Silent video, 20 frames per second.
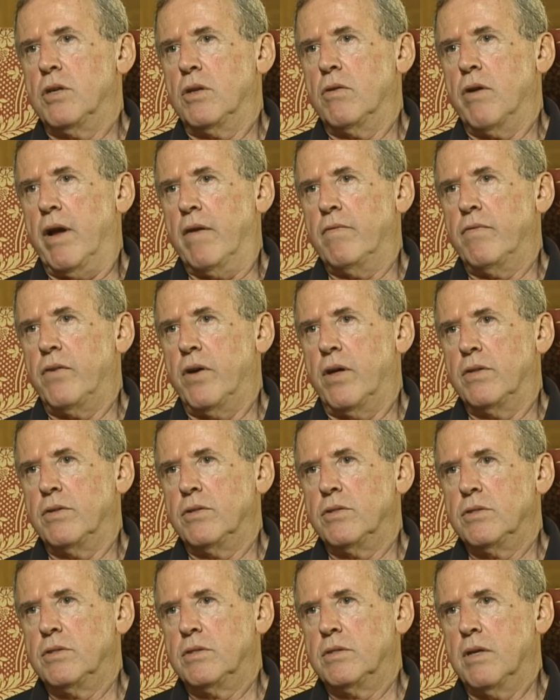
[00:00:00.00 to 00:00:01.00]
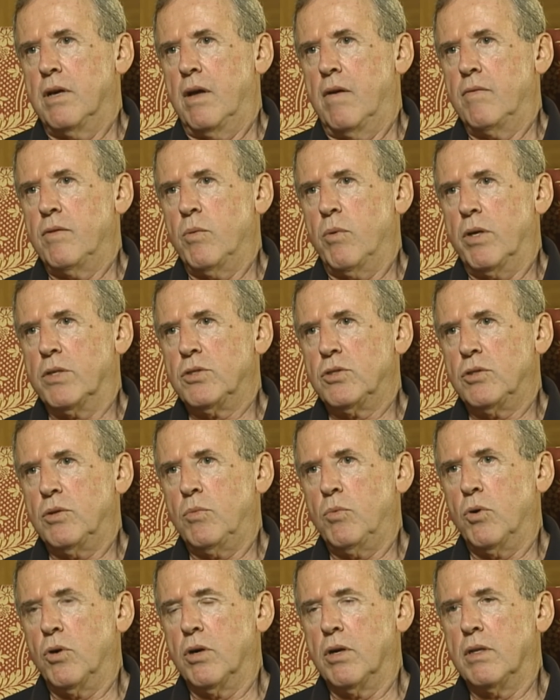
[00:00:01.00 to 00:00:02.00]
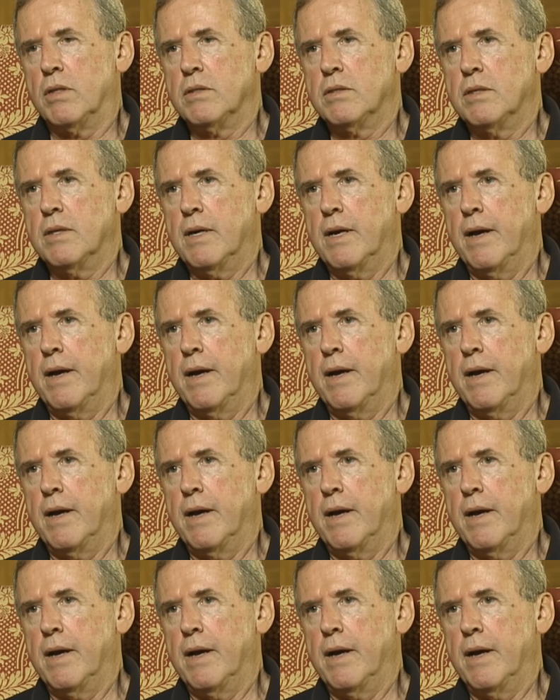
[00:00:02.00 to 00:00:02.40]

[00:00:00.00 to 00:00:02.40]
and grandfathers of the Western world.